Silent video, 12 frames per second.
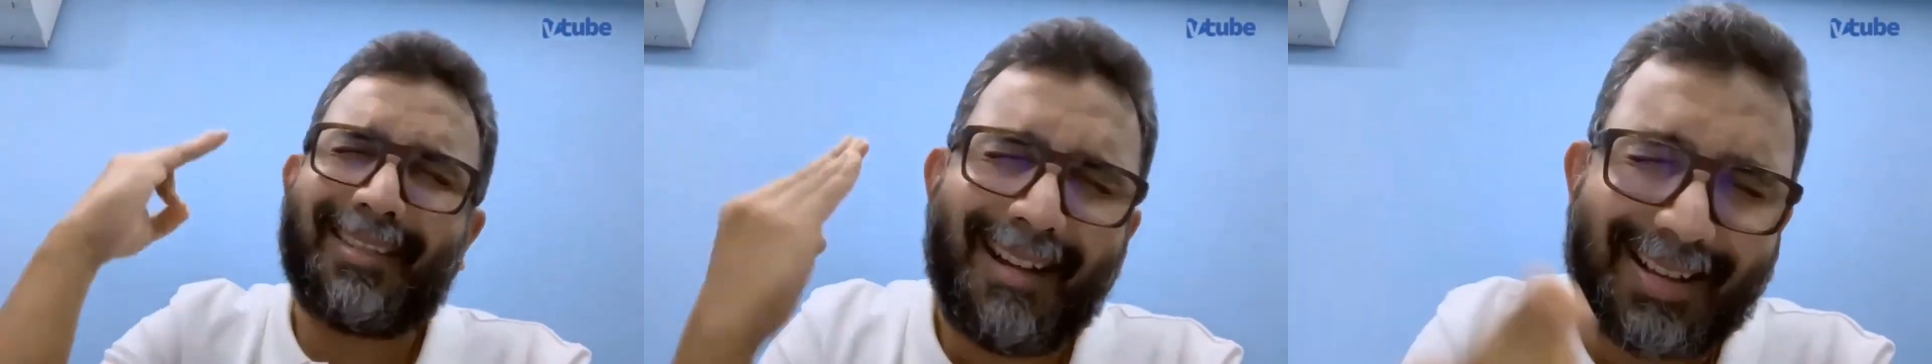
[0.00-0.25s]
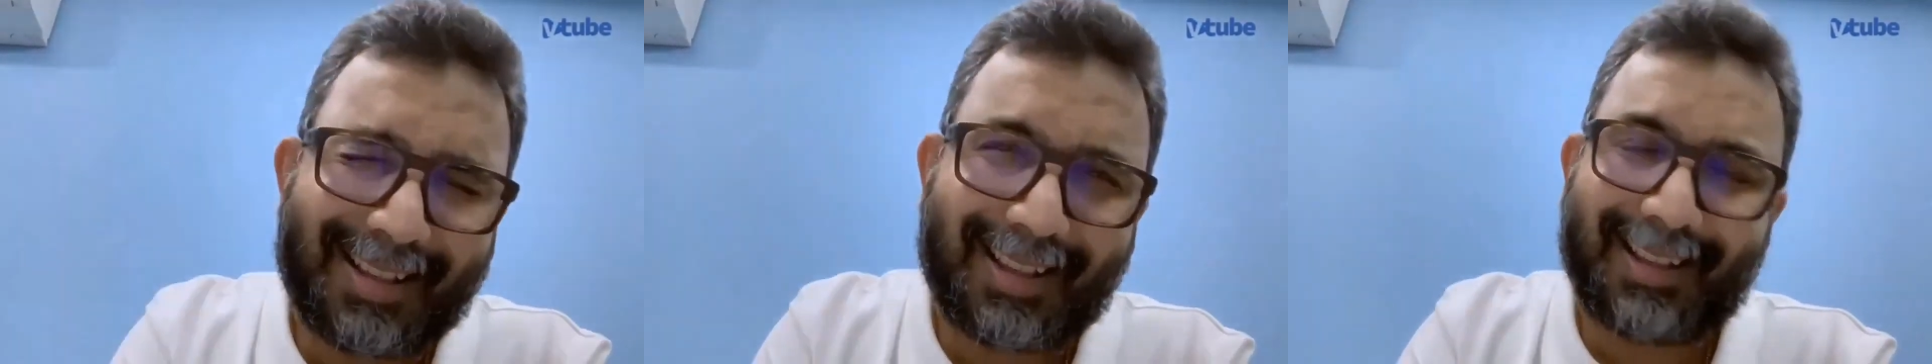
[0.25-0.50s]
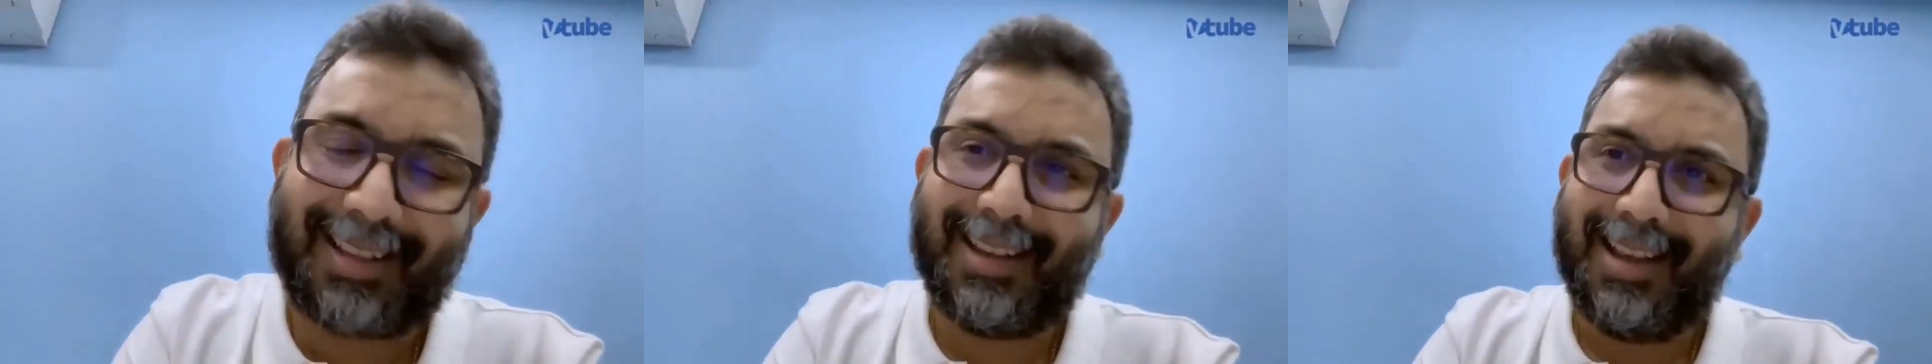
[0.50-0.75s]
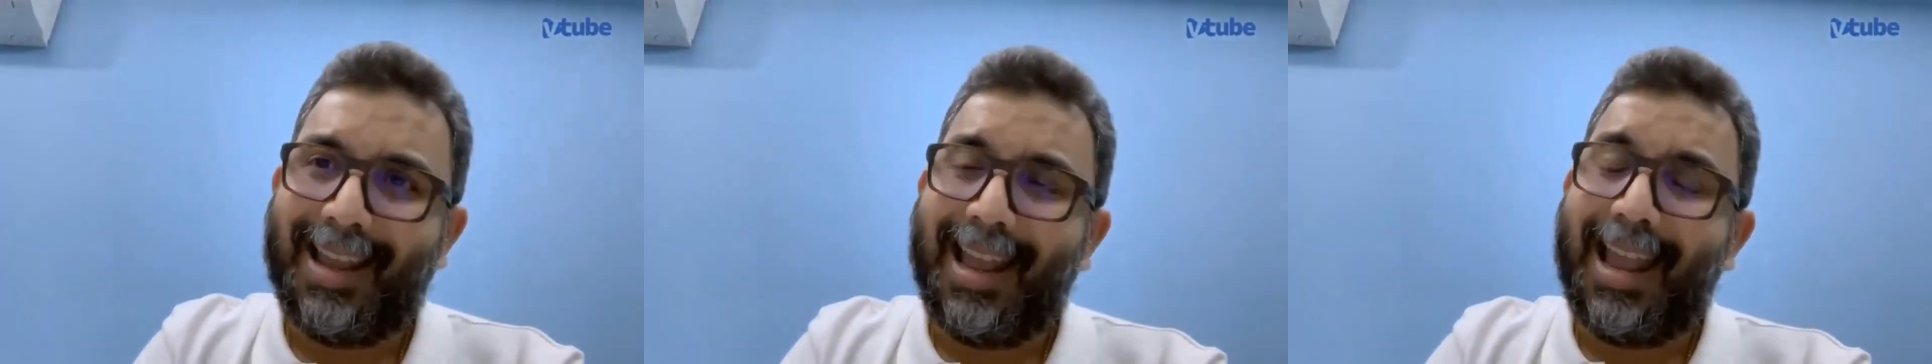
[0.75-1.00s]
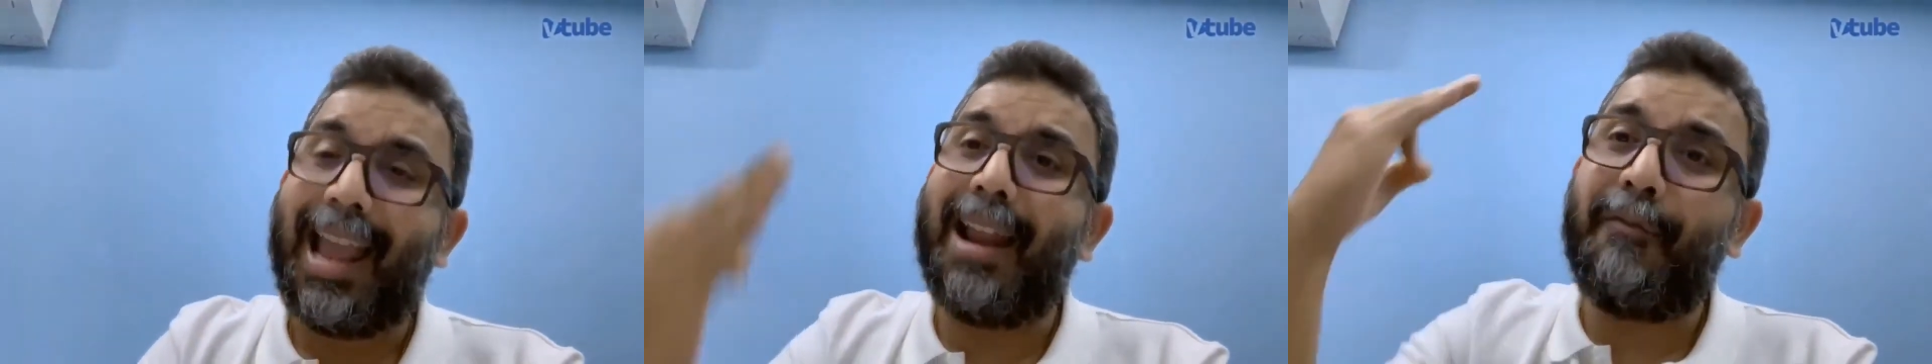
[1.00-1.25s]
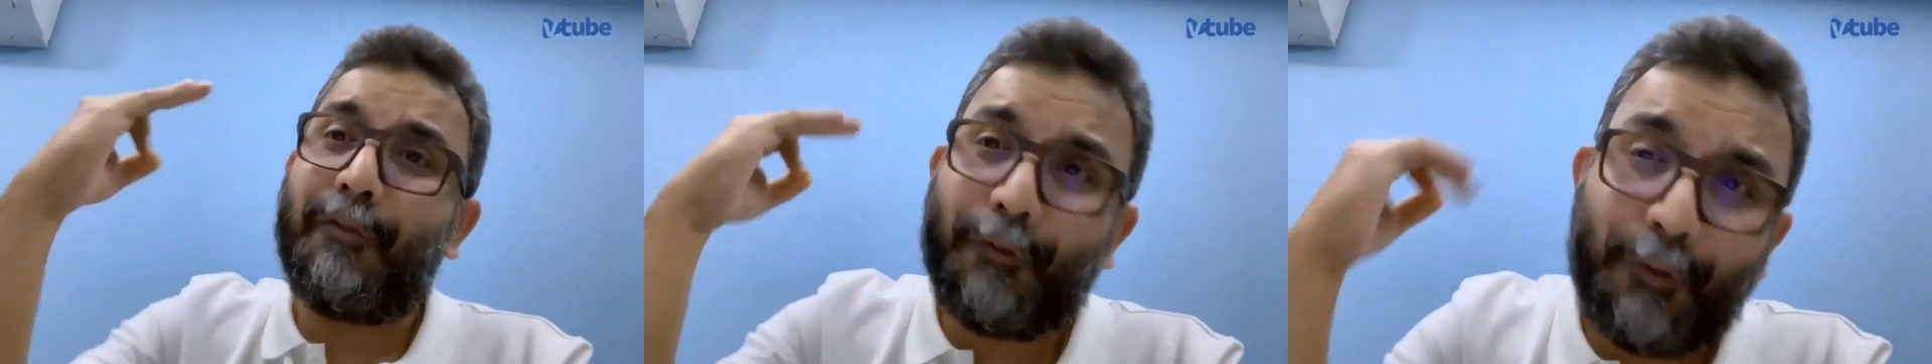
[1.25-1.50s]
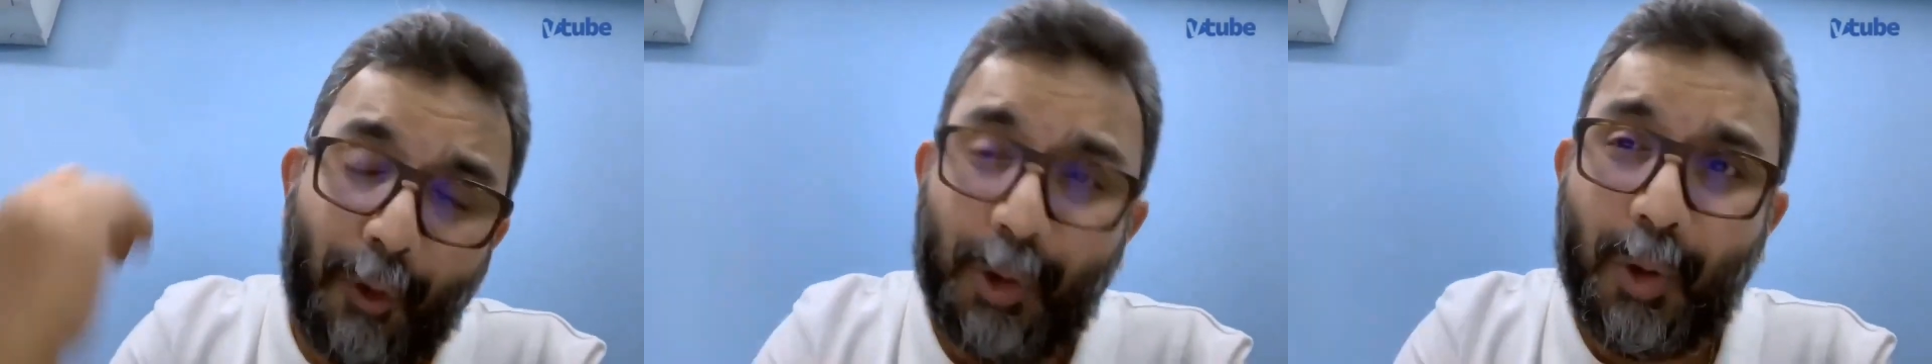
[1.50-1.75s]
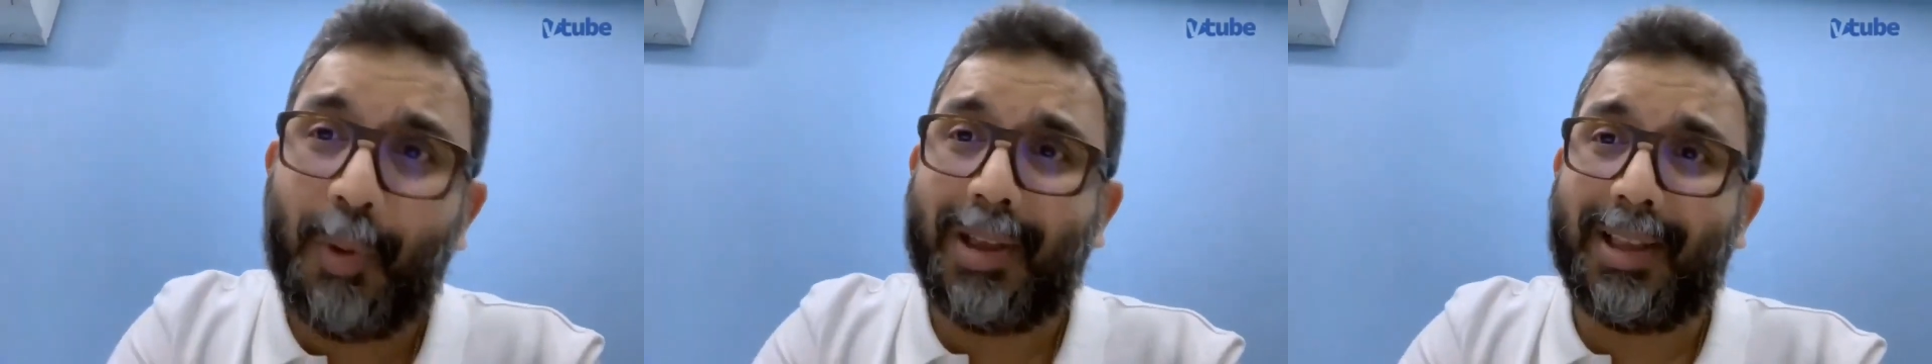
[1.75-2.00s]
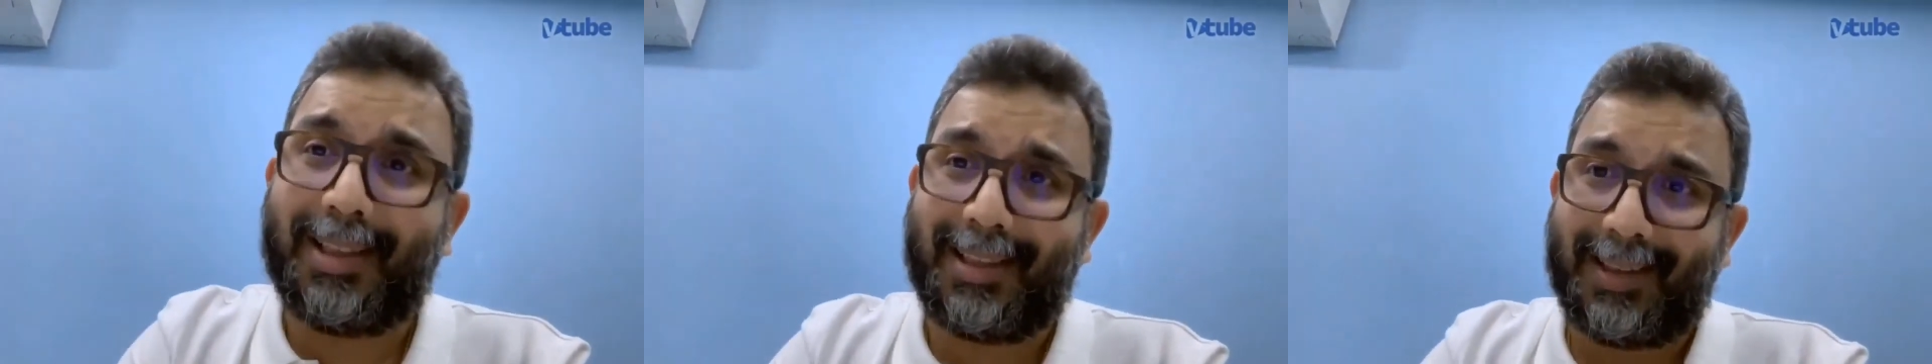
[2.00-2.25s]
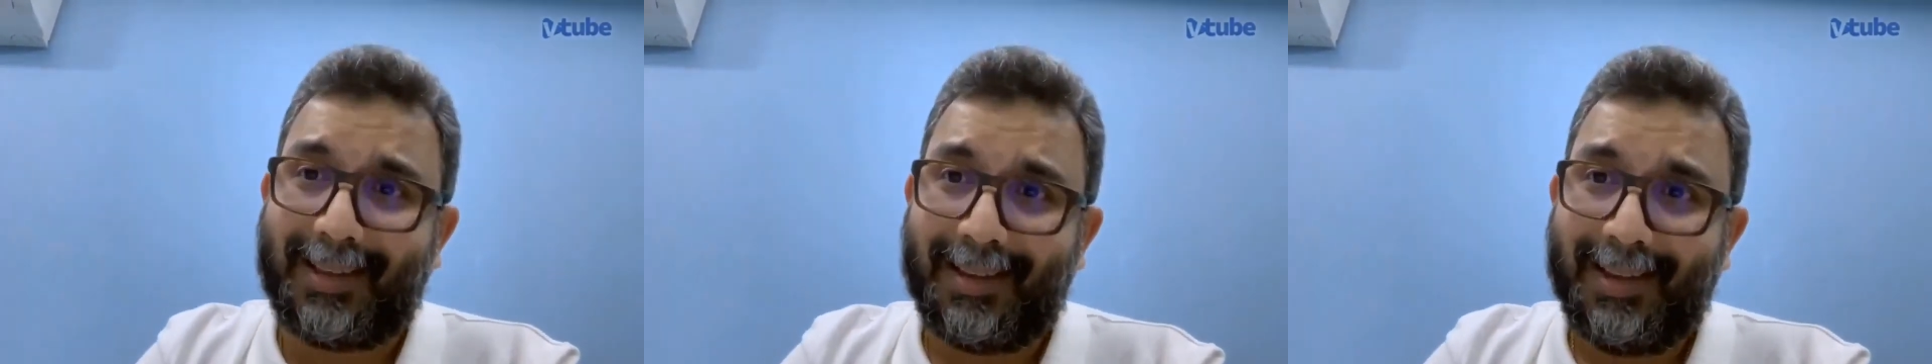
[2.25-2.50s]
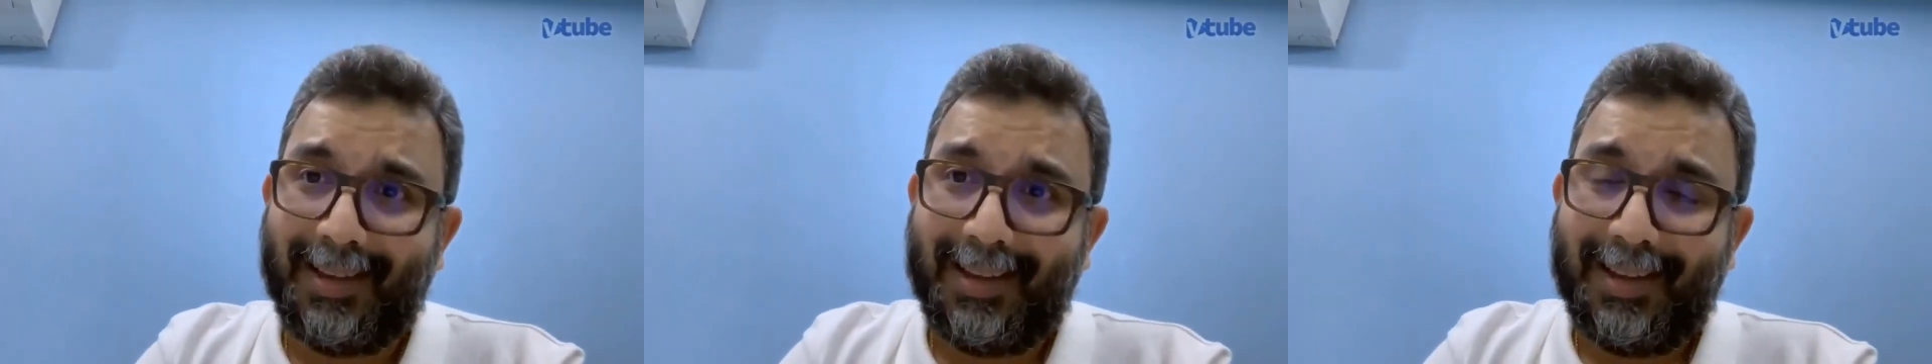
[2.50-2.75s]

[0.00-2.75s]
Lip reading: trust and follow us.